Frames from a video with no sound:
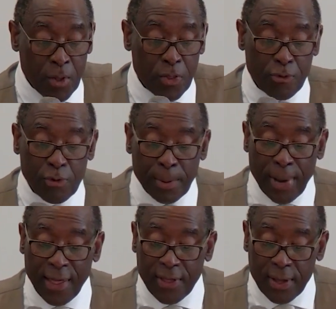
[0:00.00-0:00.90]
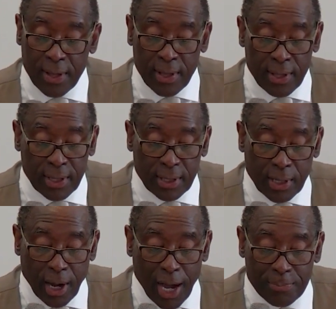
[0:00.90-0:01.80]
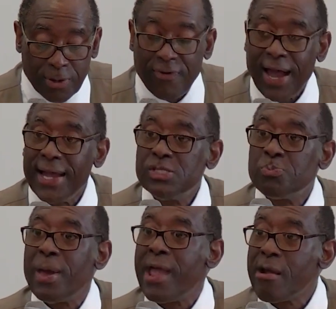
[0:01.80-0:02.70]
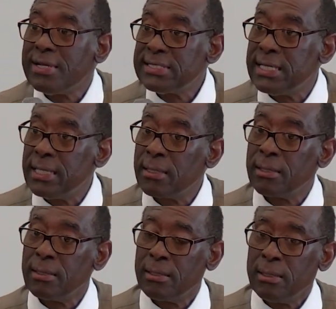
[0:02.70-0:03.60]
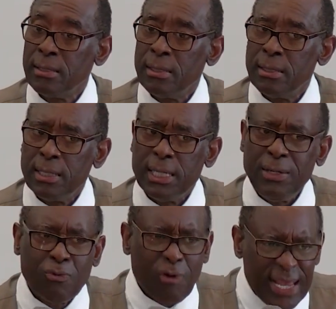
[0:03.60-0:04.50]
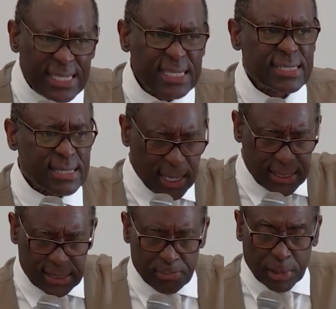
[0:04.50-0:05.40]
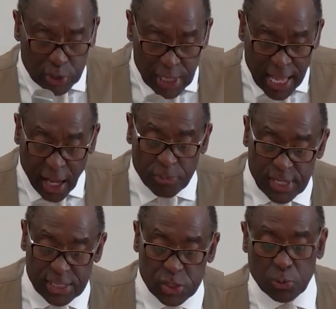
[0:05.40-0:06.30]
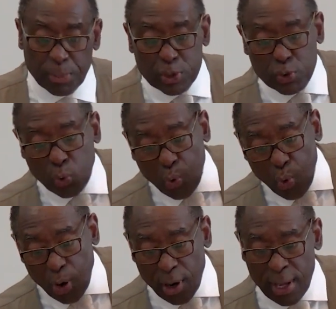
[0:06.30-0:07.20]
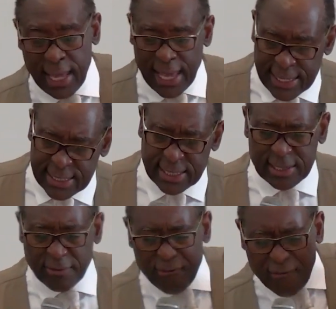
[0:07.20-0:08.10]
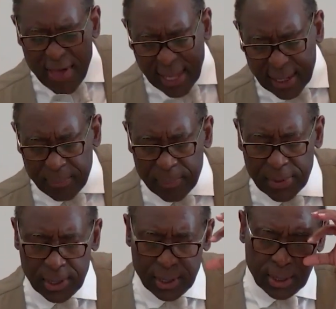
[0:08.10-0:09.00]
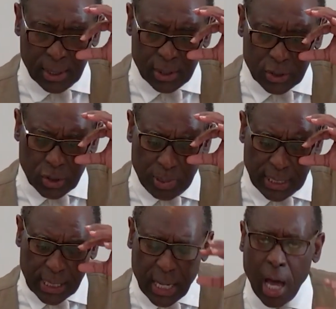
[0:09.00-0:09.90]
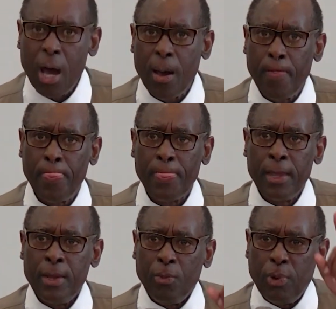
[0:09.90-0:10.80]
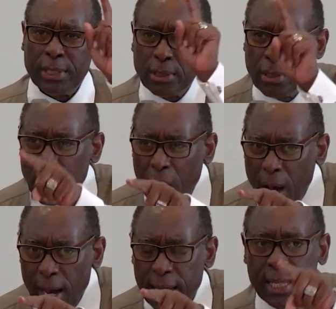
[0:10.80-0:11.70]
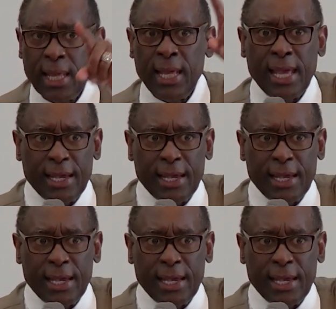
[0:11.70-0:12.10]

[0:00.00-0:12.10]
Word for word: Through a mother, God provides parenting. He raises us, helps us to mature and to develop, to become what God has